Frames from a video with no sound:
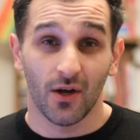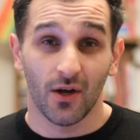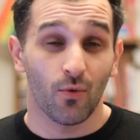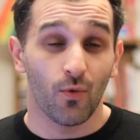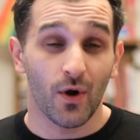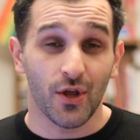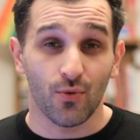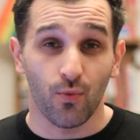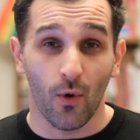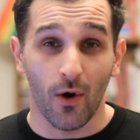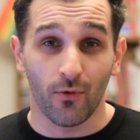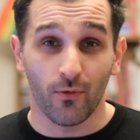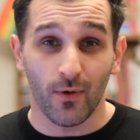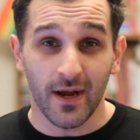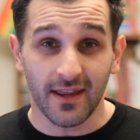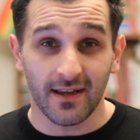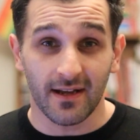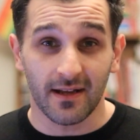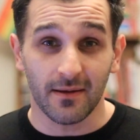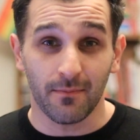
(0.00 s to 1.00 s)
which were
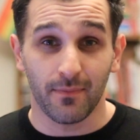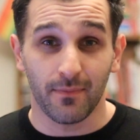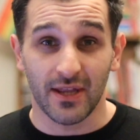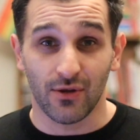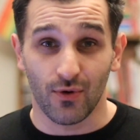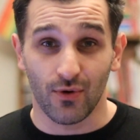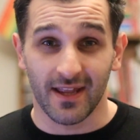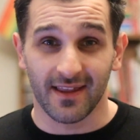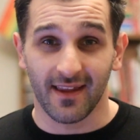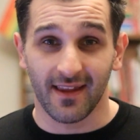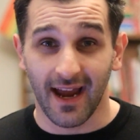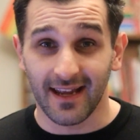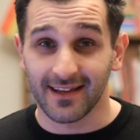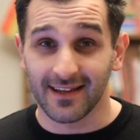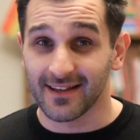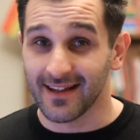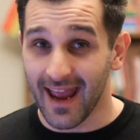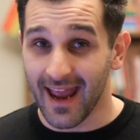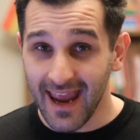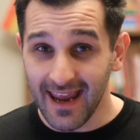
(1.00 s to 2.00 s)
written between
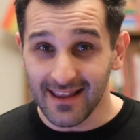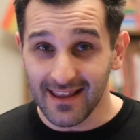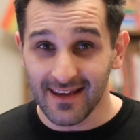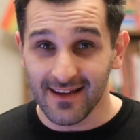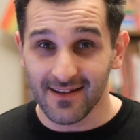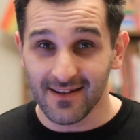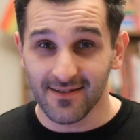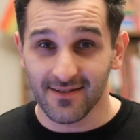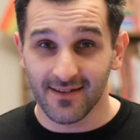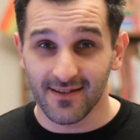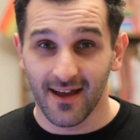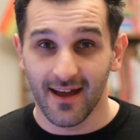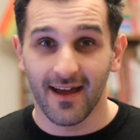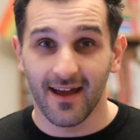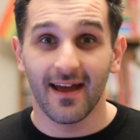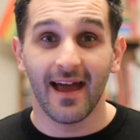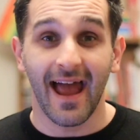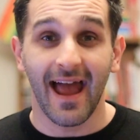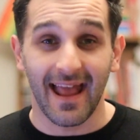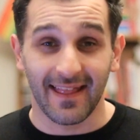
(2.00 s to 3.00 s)
1980s
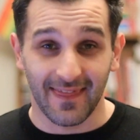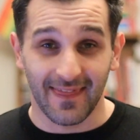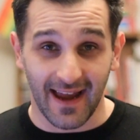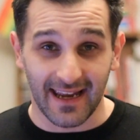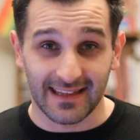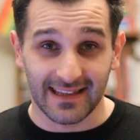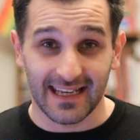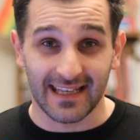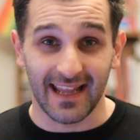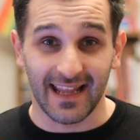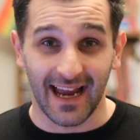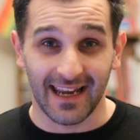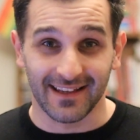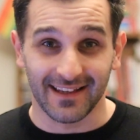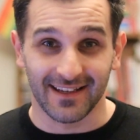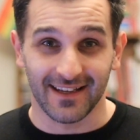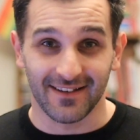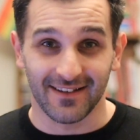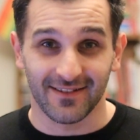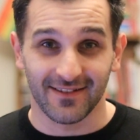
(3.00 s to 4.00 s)
and
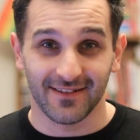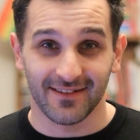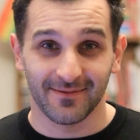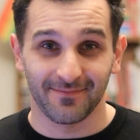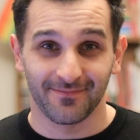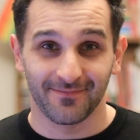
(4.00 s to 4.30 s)
1990s.